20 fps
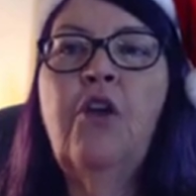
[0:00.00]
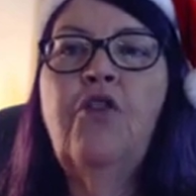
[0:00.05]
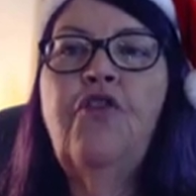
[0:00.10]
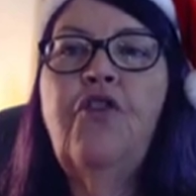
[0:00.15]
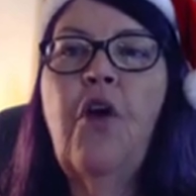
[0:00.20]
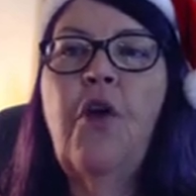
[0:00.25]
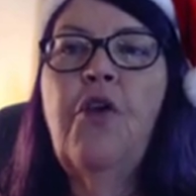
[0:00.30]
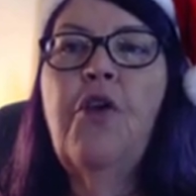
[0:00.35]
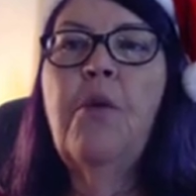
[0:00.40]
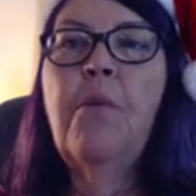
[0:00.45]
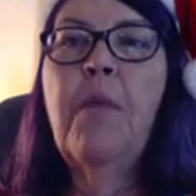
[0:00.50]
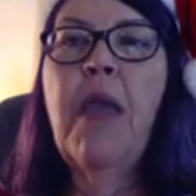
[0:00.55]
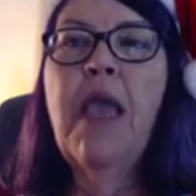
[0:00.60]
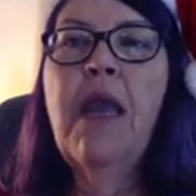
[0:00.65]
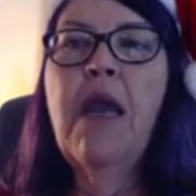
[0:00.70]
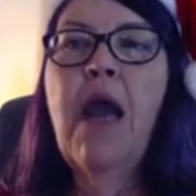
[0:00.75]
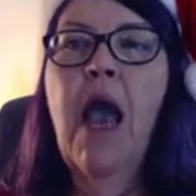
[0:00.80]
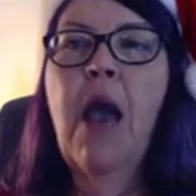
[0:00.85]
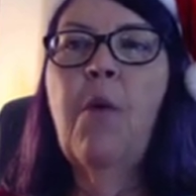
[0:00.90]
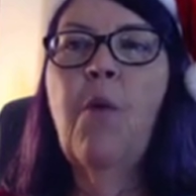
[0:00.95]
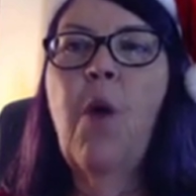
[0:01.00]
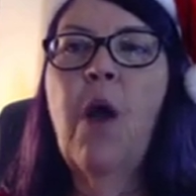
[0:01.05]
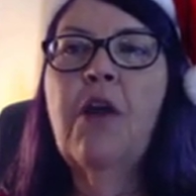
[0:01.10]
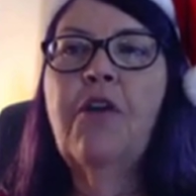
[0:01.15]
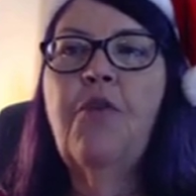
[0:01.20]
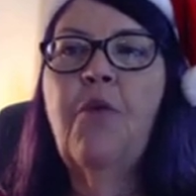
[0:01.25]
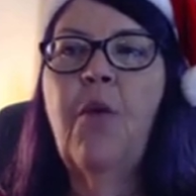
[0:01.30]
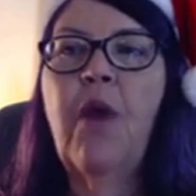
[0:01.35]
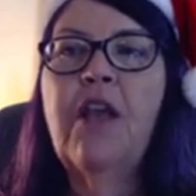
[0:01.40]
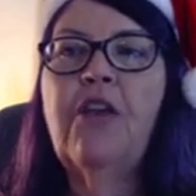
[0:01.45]
So you may not
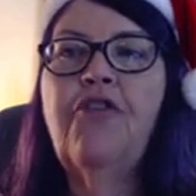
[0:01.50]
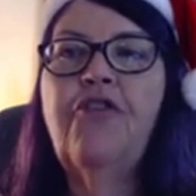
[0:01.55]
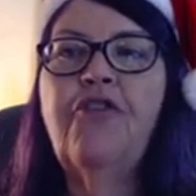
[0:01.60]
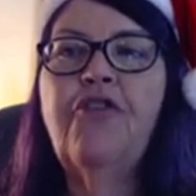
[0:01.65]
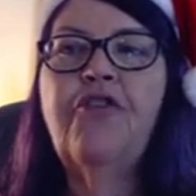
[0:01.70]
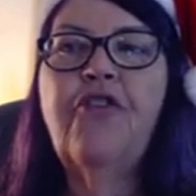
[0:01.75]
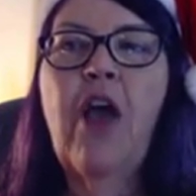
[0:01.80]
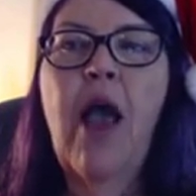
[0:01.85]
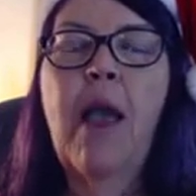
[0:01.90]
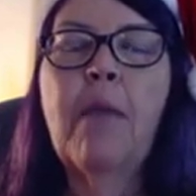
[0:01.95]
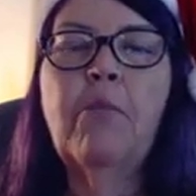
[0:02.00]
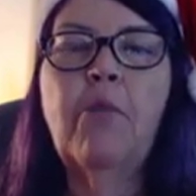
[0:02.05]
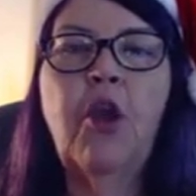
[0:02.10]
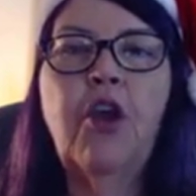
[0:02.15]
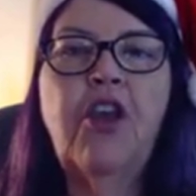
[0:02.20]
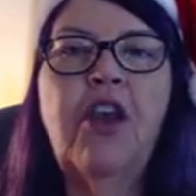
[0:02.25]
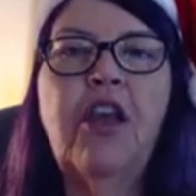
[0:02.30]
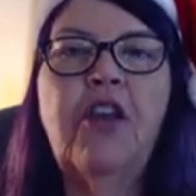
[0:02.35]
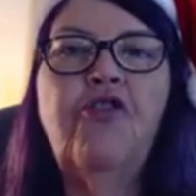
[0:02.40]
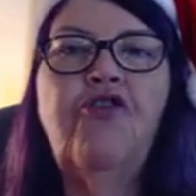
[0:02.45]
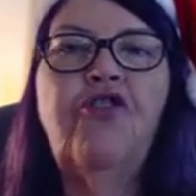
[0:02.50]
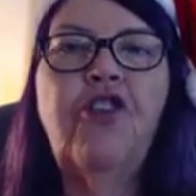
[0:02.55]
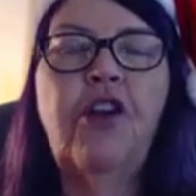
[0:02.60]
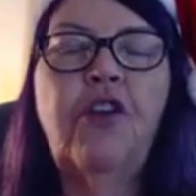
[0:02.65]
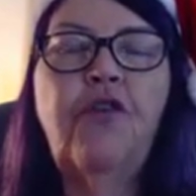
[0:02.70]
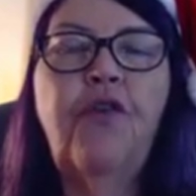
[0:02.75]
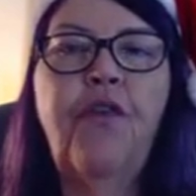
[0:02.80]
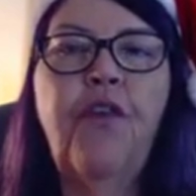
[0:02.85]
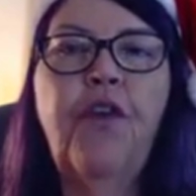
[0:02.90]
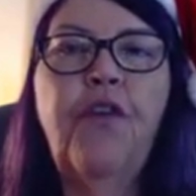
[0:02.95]
want to waste your time looking
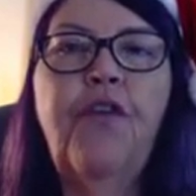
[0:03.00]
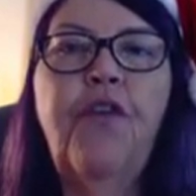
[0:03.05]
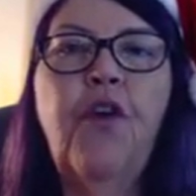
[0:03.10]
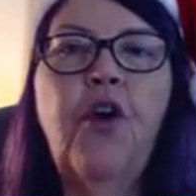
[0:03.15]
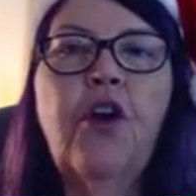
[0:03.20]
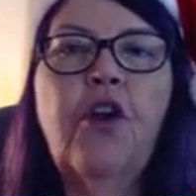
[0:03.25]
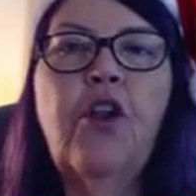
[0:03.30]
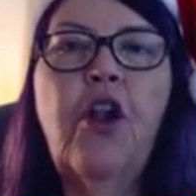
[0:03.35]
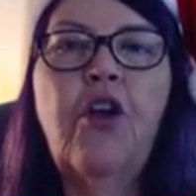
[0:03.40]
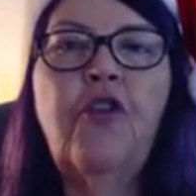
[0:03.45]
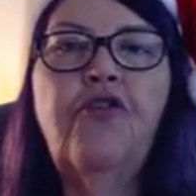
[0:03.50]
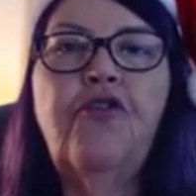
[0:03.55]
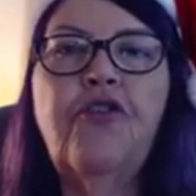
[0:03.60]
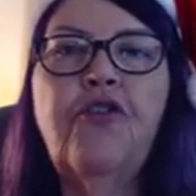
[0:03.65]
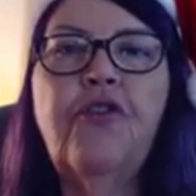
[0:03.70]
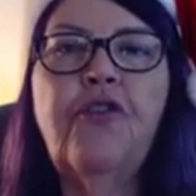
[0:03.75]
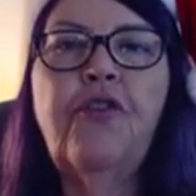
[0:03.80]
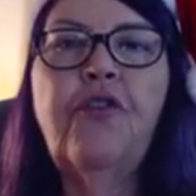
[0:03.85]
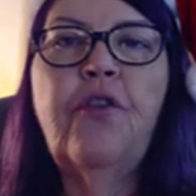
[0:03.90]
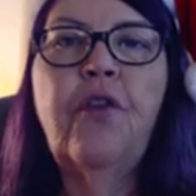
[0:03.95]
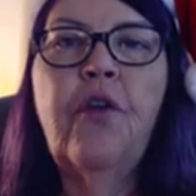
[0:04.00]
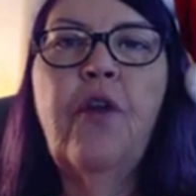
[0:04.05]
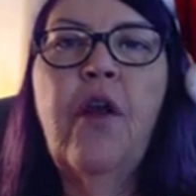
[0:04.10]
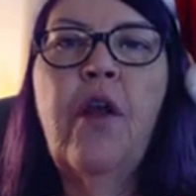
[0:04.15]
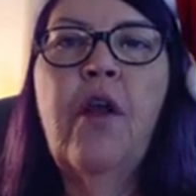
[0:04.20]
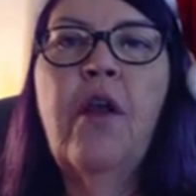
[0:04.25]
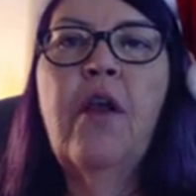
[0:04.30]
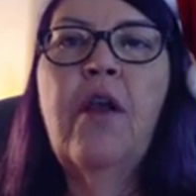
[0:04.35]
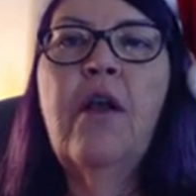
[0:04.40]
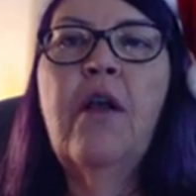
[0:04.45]
just for foreclosures.
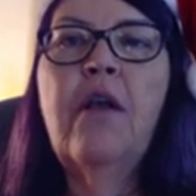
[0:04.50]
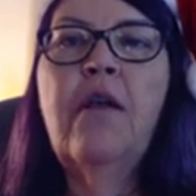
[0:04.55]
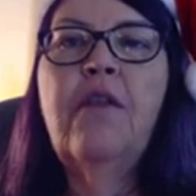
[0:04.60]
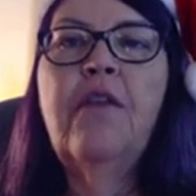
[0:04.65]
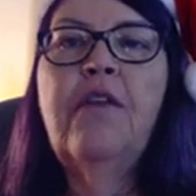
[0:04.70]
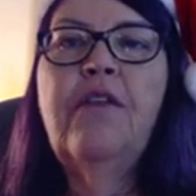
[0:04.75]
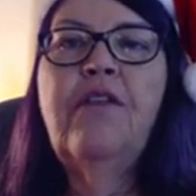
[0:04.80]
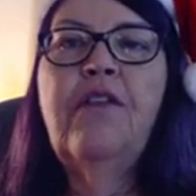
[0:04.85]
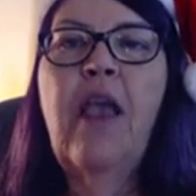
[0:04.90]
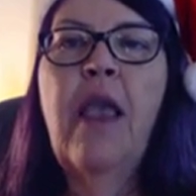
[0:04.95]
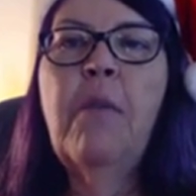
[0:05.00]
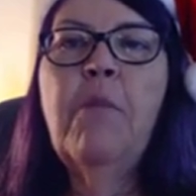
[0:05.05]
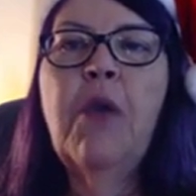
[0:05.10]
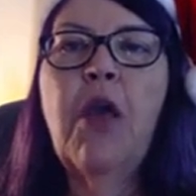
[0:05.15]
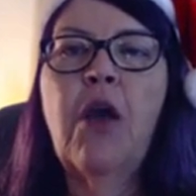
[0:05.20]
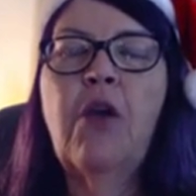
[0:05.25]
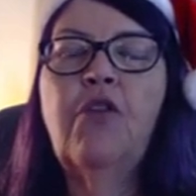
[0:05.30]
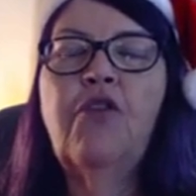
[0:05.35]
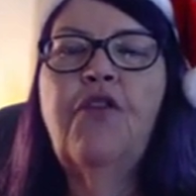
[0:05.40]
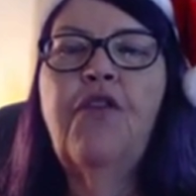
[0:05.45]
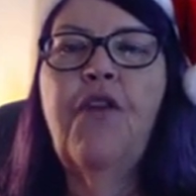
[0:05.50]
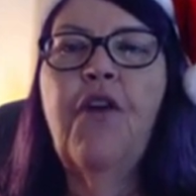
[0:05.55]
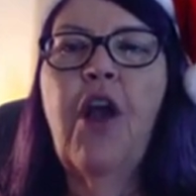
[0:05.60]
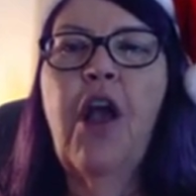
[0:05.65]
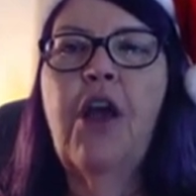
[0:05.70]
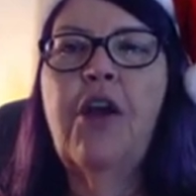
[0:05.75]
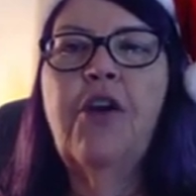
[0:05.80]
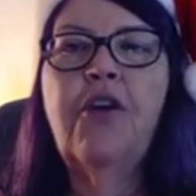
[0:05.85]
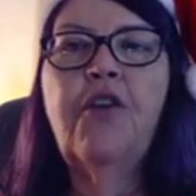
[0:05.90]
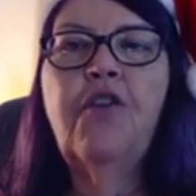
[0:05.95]
The same goes for
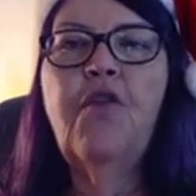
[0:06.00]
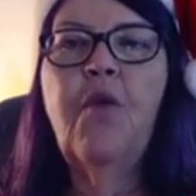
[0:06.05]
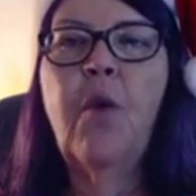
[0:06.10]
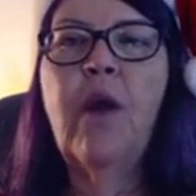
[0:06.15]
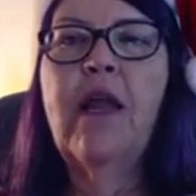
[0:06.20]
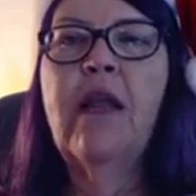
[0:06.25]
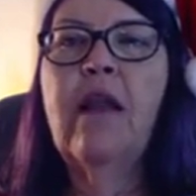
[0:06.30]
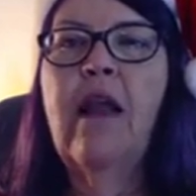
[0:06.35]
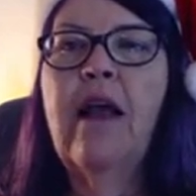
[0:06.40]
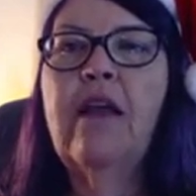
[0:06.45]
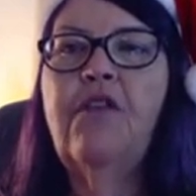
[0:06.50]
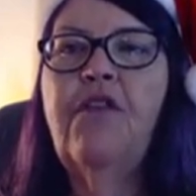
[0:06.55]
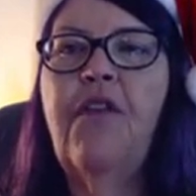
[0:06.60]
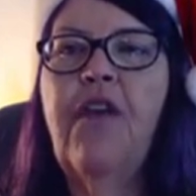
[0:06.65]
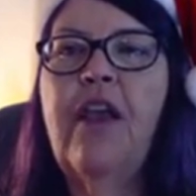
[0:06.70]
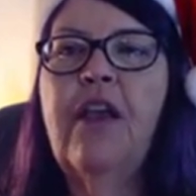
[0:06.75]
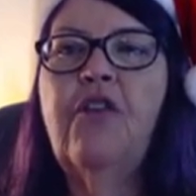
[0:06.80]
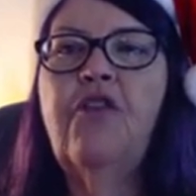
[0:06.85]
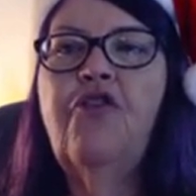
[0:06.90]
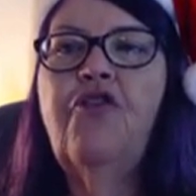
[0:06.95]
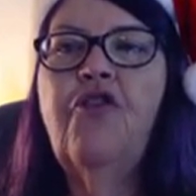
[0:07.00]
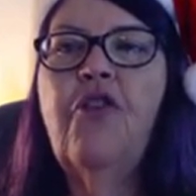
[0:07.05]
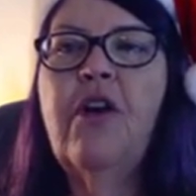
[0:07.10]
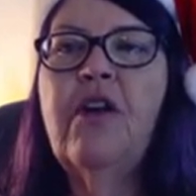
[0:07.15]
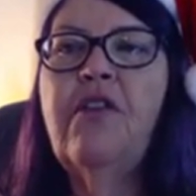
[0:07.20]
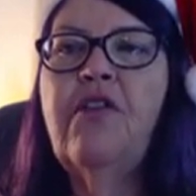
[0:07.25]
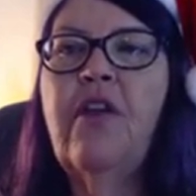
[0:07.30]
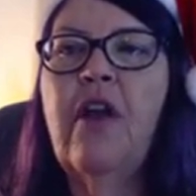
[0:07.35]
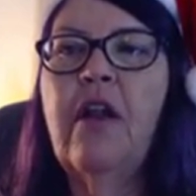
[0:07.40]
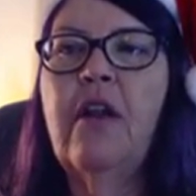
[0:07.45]
120 Las Vegas
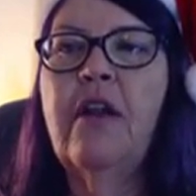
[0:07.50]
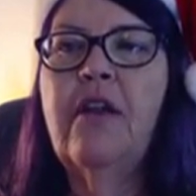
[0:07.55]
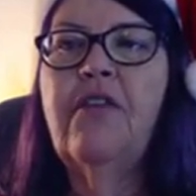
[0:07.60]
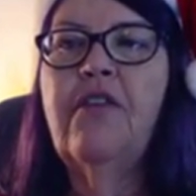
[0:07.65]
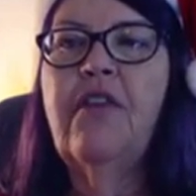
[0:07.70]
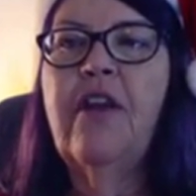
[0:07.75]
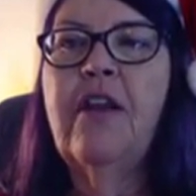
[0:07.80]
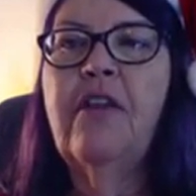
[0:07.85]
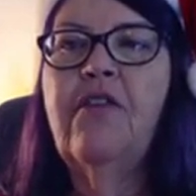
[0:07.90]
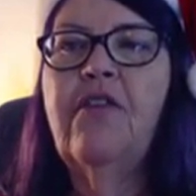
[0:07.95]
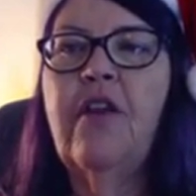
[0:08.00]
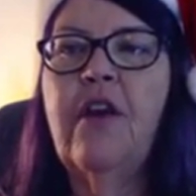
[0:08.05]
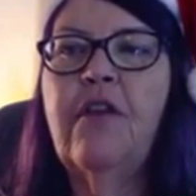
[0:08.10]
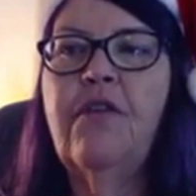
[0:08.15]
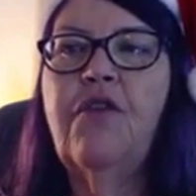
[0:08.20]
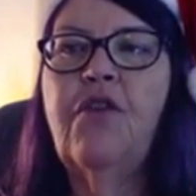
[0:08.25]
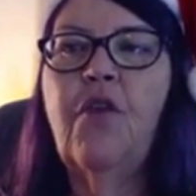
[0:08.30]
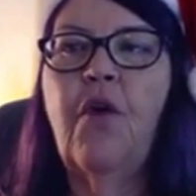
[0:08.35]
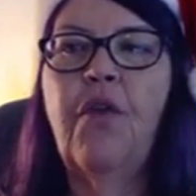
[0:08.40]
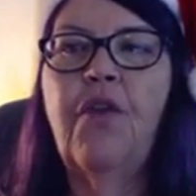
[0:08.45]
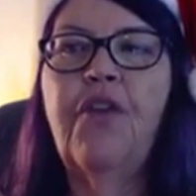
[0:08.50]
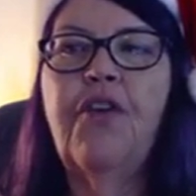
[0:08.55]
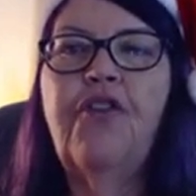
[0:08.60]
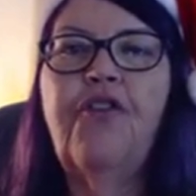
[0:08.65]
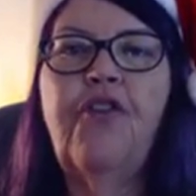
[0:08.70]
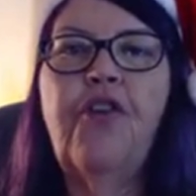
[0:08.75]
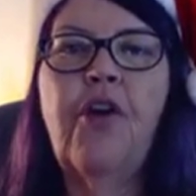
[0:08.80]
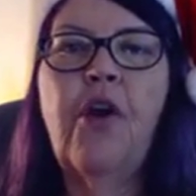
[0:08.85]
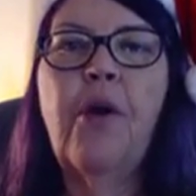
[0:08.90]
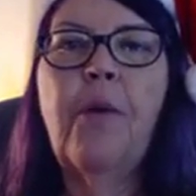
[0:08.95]
short sale listings that have sold
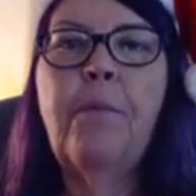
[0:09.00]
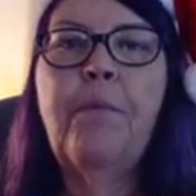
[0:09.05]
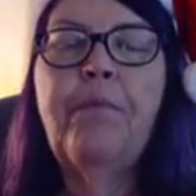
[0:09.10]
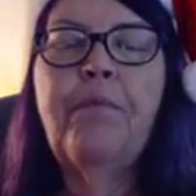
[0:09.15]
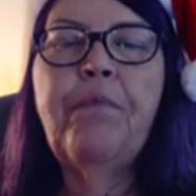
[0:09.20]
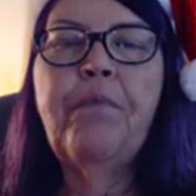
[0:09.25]
this year